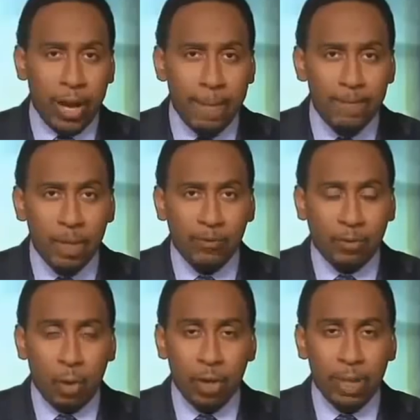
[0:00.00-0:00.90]
world that
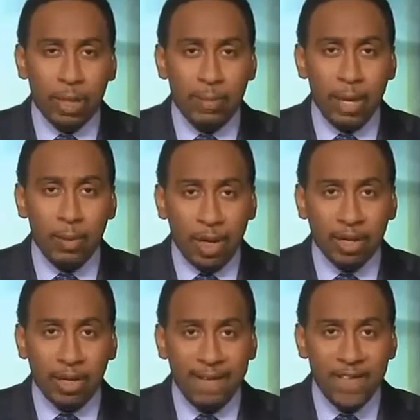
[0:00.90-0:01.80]
Floyd Money
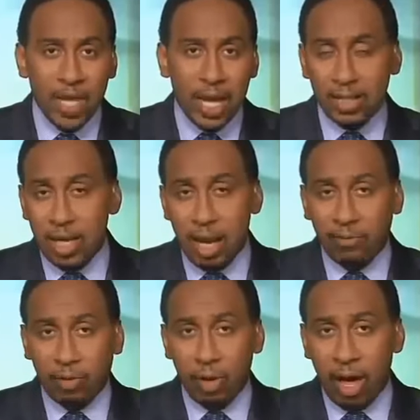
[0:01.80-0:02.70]
Mayweather has
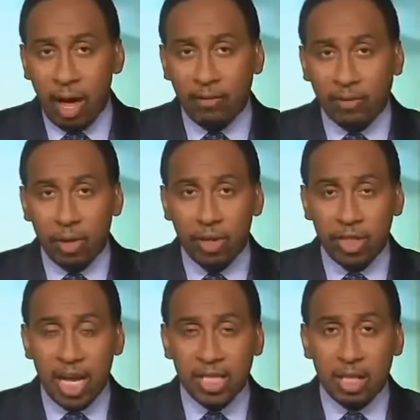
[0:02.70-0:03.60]
never, ever
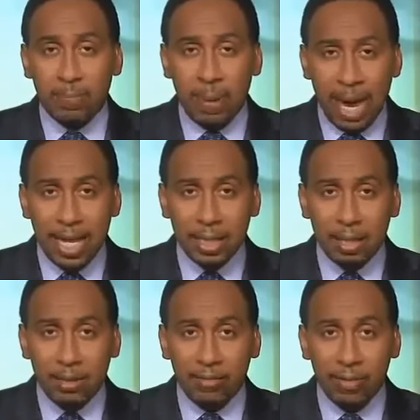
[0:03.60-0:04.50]
tested
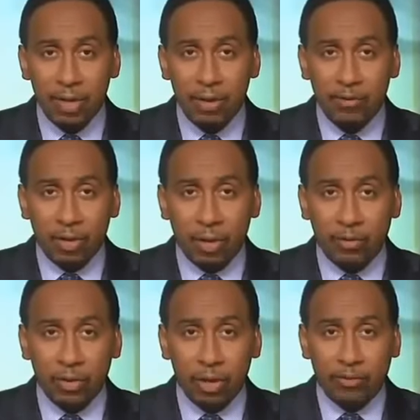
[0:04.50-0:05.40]
positive
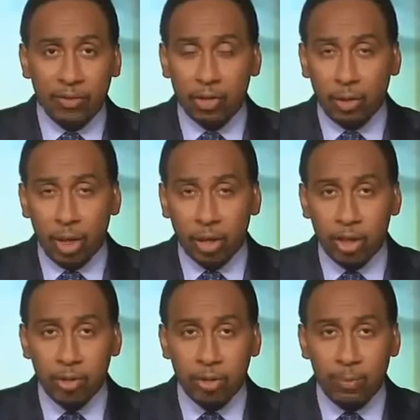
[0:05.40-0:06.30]
for, for, for
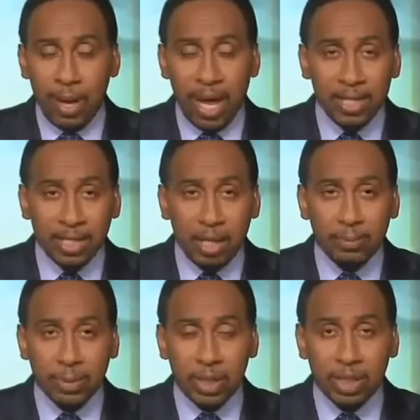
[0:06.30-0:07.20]
drug use, banned
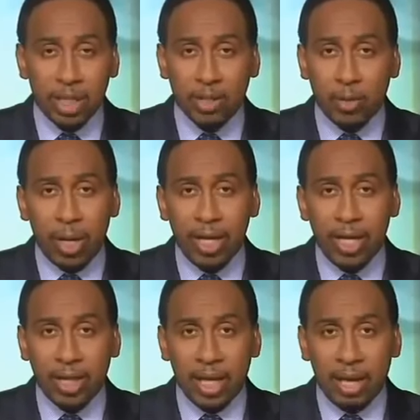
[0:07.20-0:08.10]
substances, or
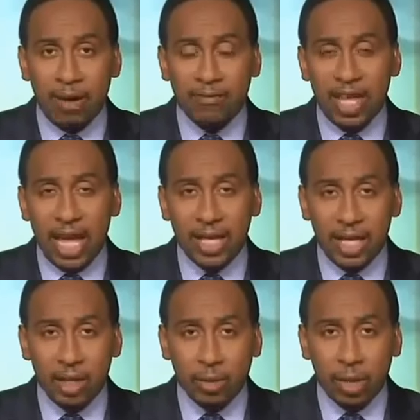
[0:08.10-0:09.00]
anything of
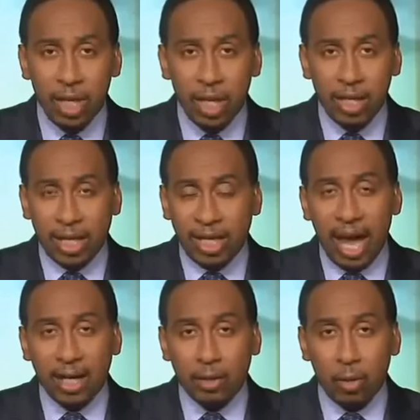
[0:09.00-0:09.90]
that ilk. They're
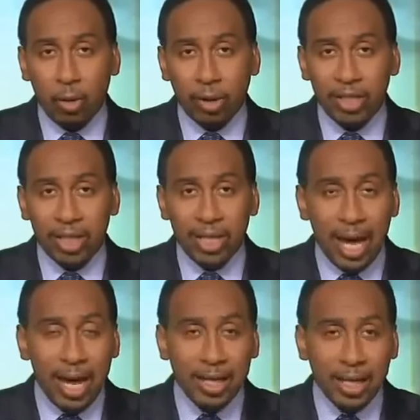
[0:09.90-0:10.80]
categorically
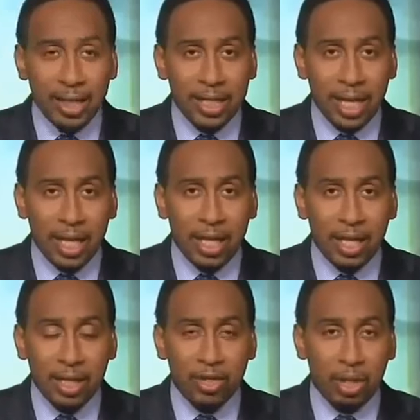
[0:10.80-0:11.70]
denying that there's
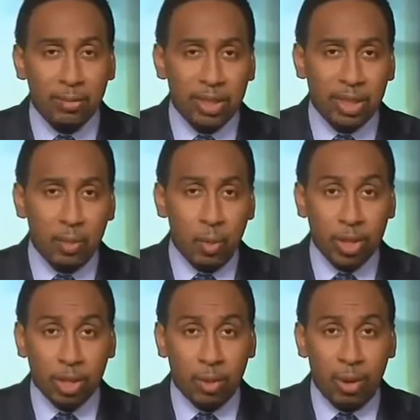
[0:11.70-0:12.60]
any legitimacy
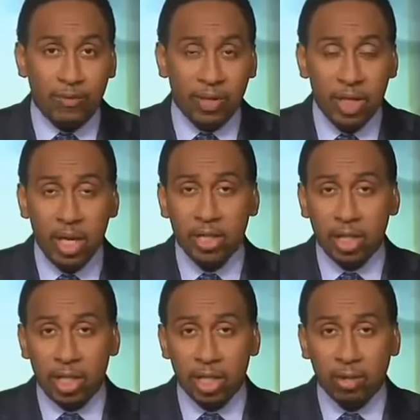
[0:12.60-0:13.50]
whatsoever
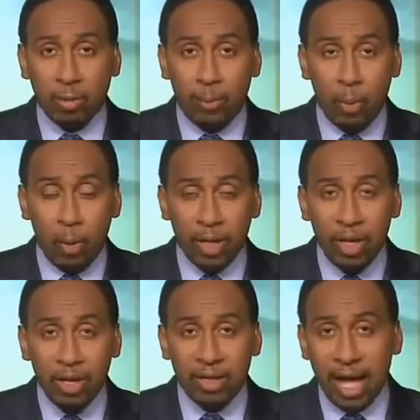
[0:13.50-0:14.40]
to this
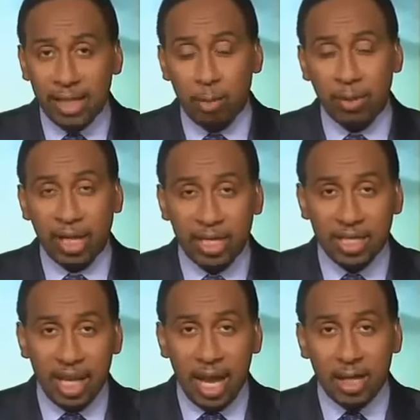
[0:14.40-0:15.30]
report. That's what
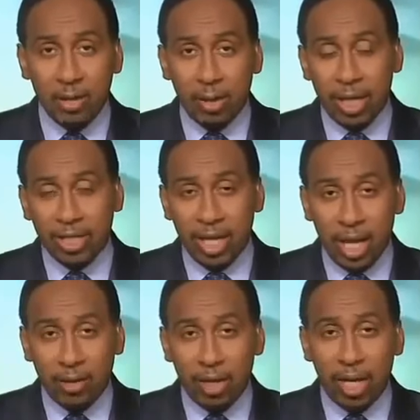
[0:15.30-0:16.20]
they stand on. They
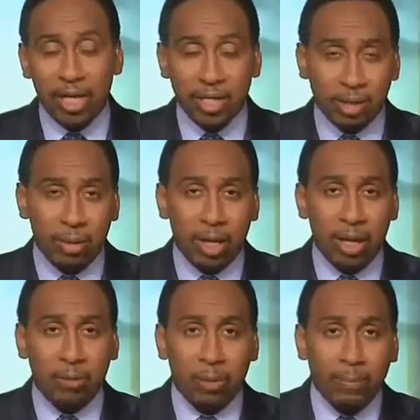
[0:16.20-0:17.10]
stand on their
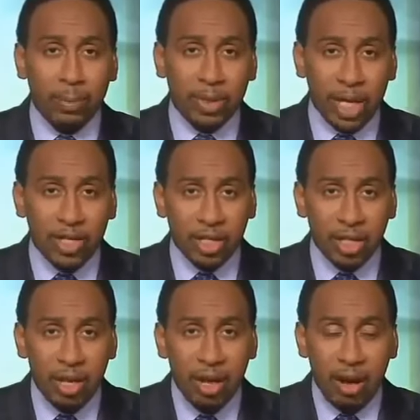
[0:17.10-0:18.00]
history and their
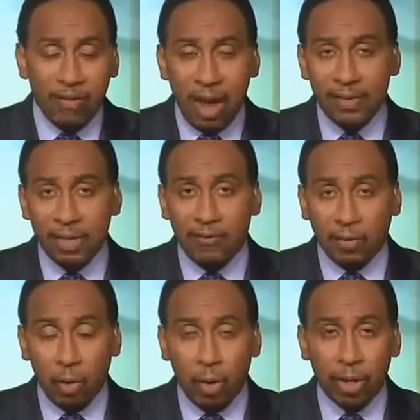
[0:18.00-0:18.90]
reputation of having
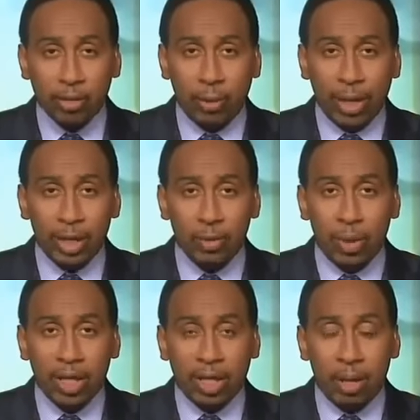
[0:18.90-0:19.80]
a flawless
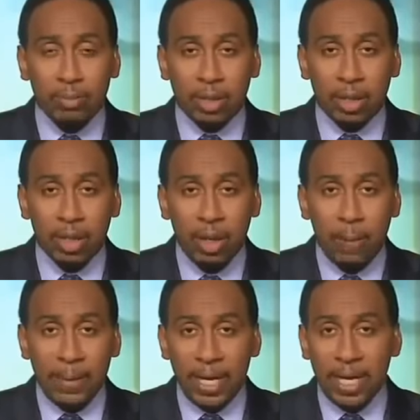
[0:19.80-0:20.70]
record when it comes to
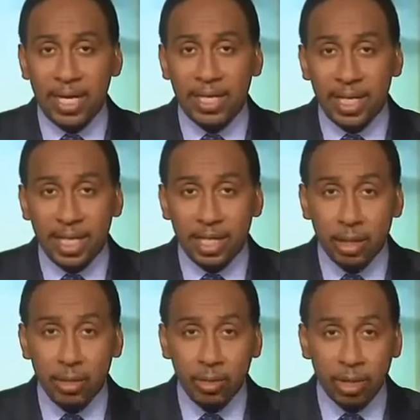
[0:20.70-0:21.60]
PED
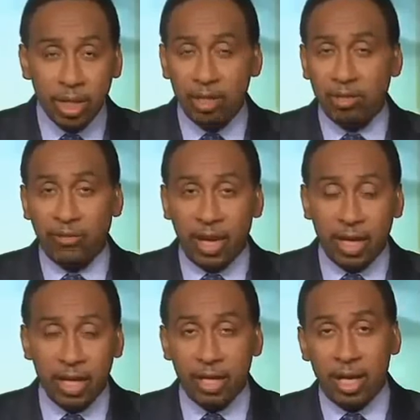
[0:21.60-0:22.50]
use,
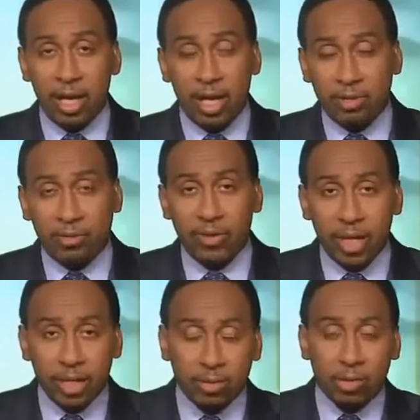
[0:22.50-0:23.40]

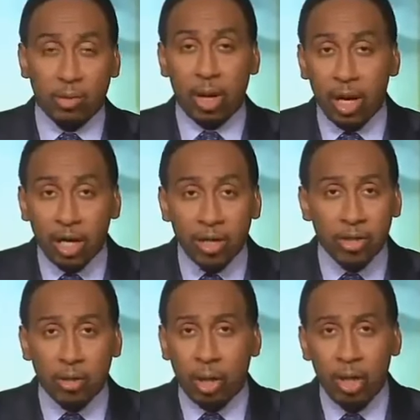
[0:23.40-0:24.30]
intravenous
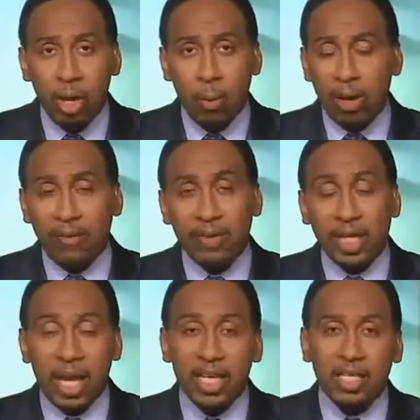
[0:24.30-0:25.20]
drugs, or
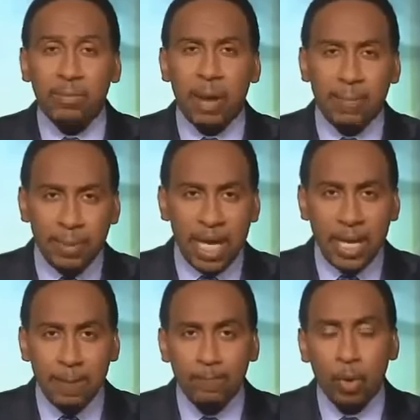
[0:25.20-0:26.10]
whatever the case may
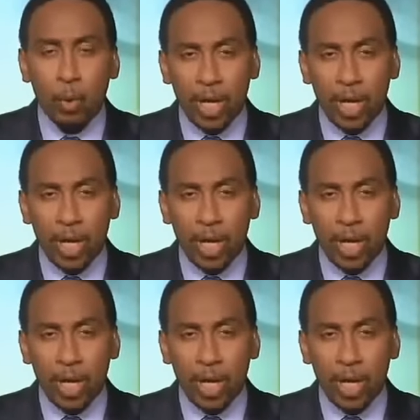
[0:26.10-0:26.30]
be.